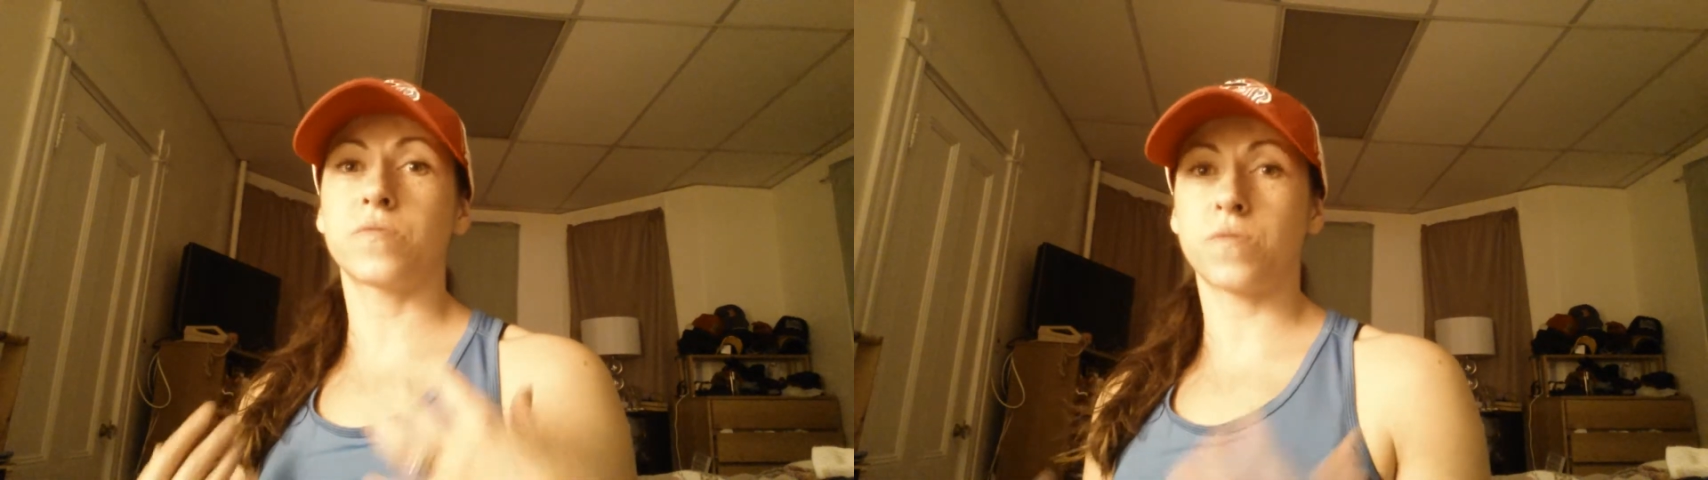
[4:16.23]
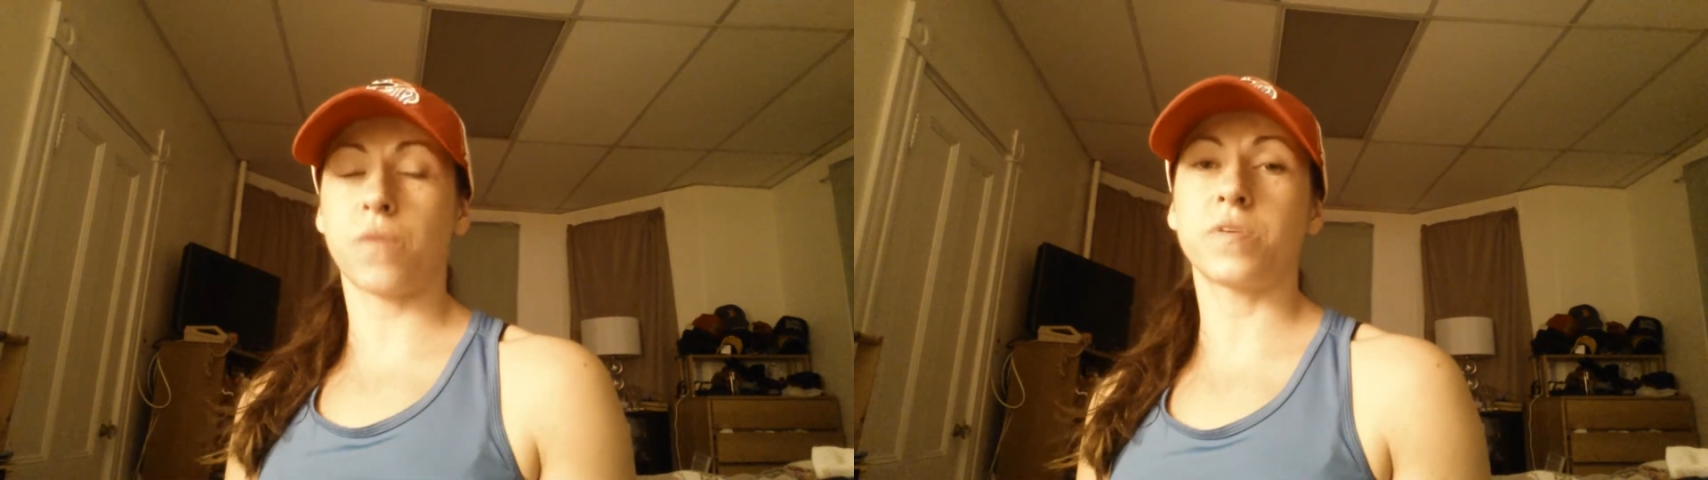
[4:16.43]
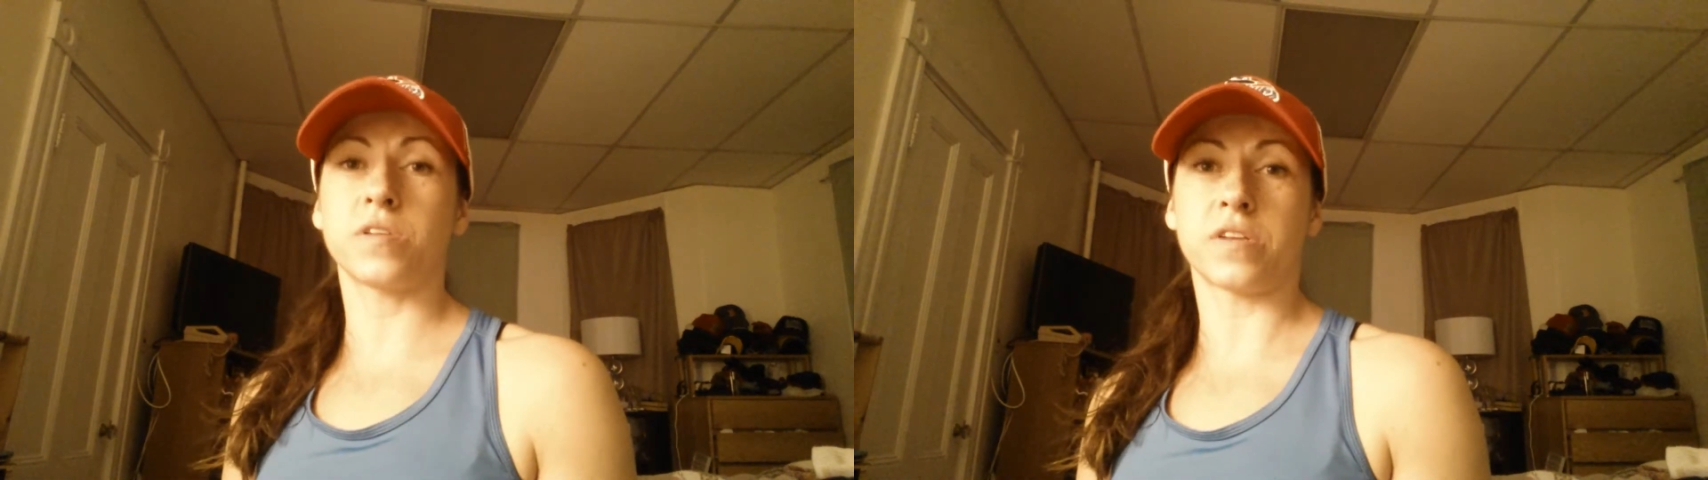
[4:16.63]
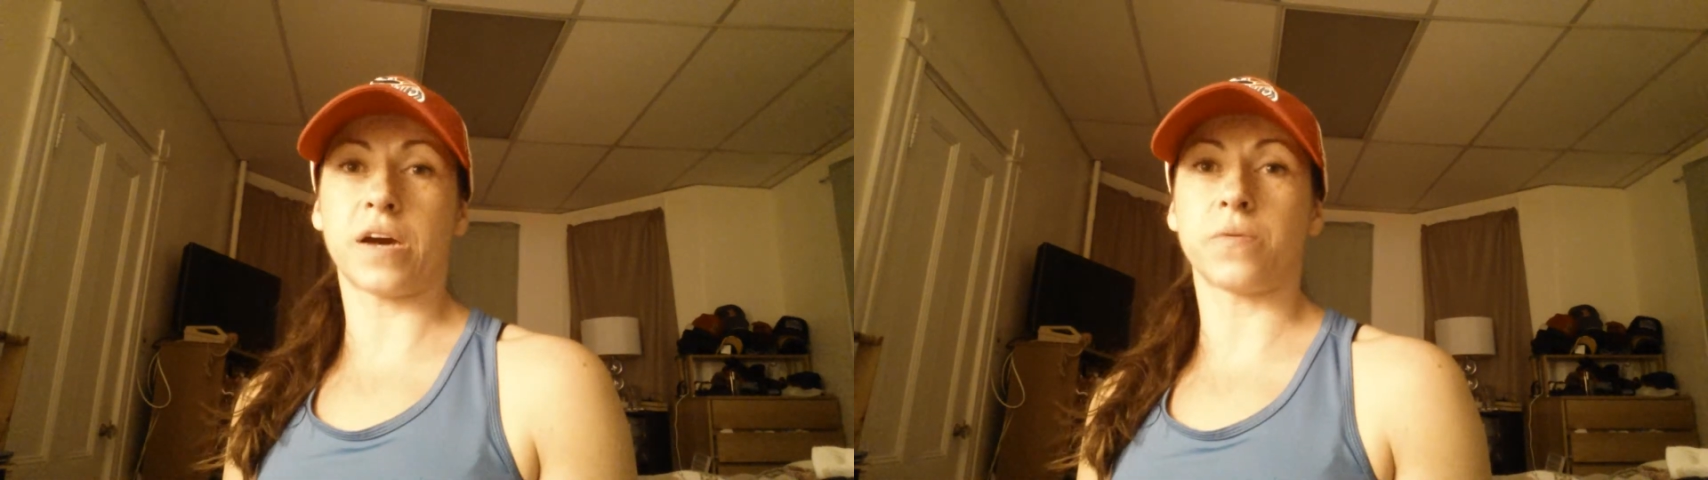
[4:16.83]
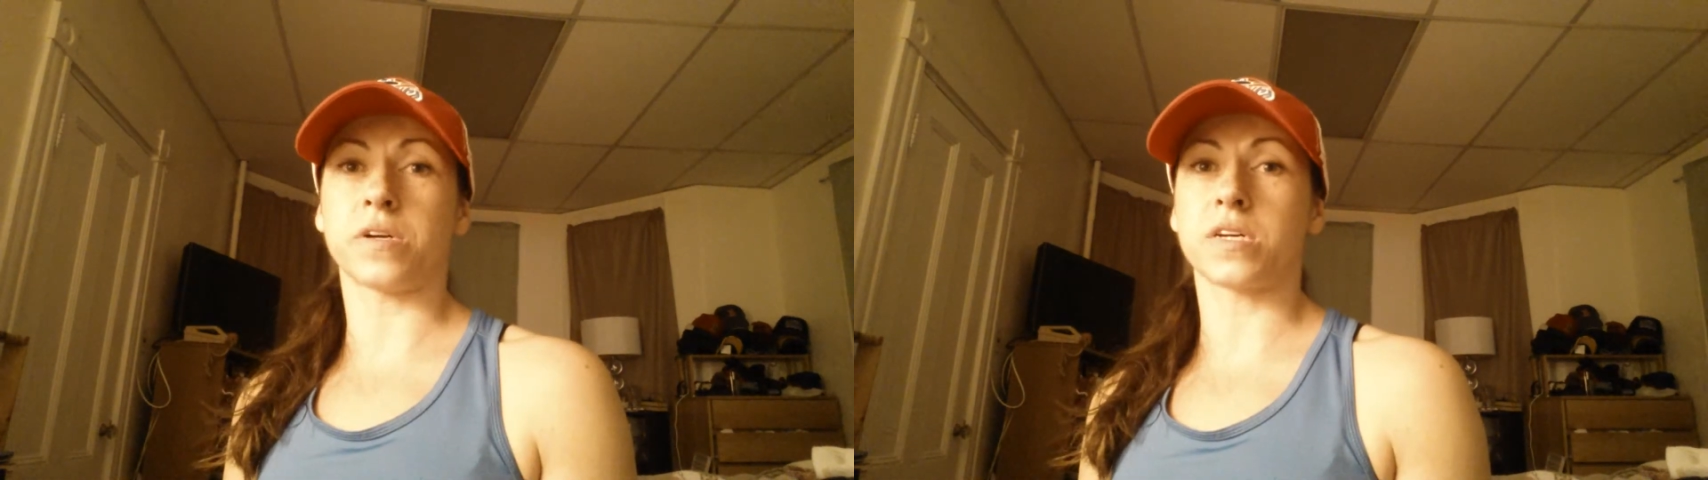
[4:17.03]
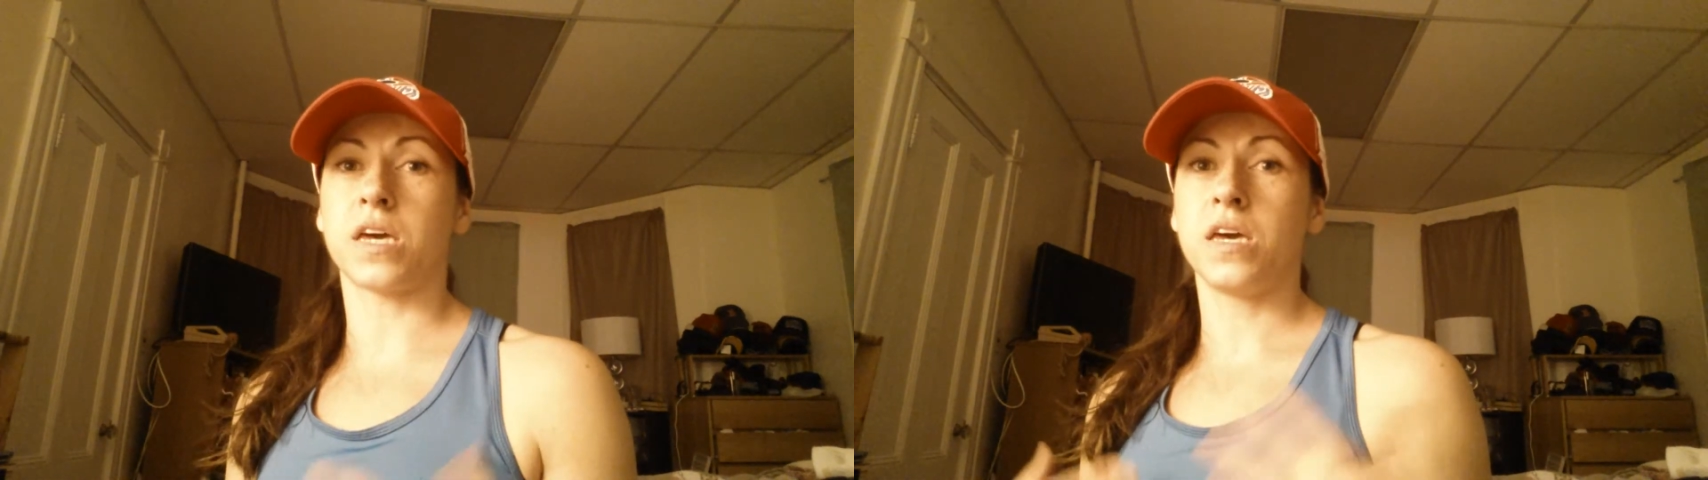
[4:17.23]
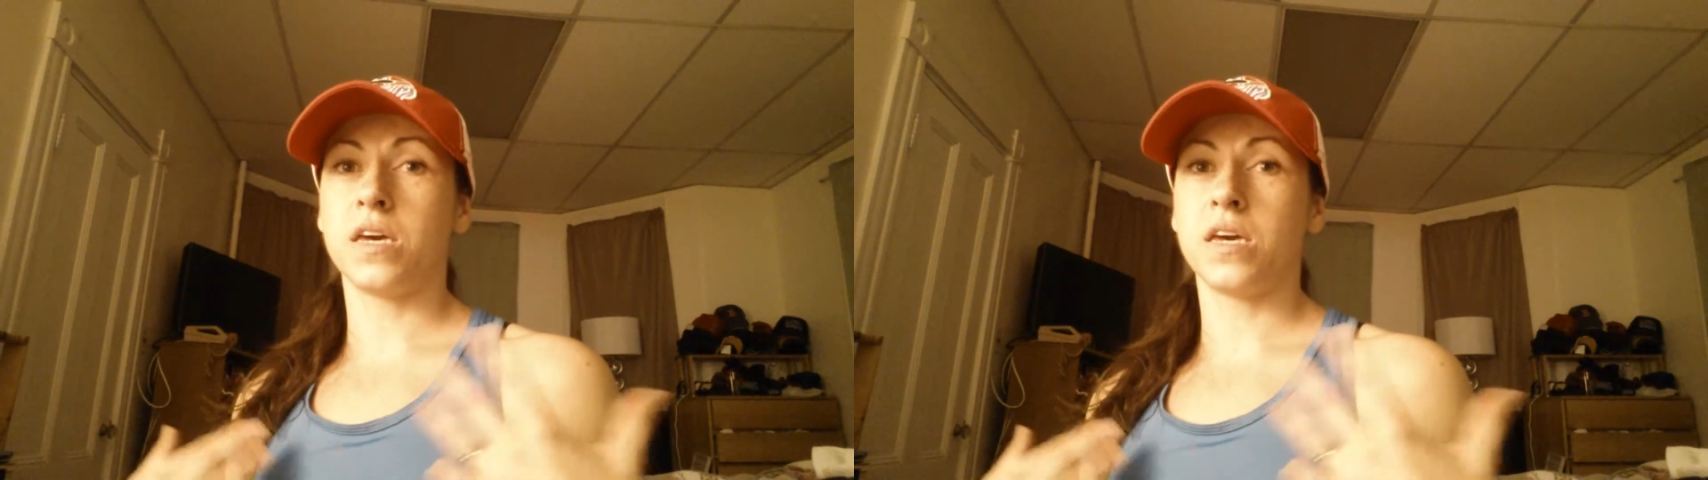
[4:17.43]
growing your network